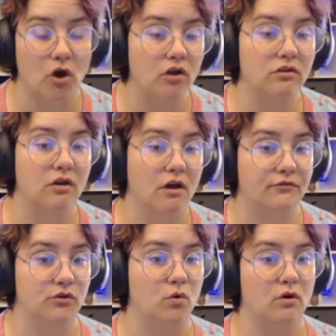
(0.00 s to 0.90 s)
all
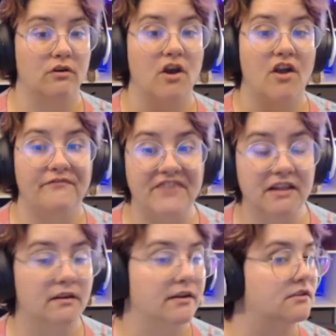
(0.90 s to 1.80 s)
of your
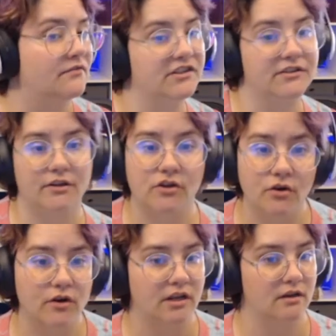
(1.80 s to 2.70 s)
feelings of
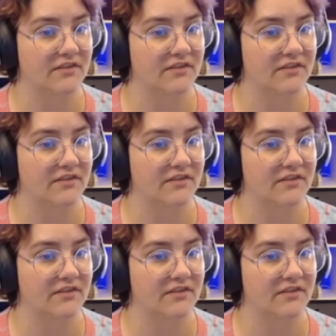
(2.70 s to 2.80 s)
insecurity,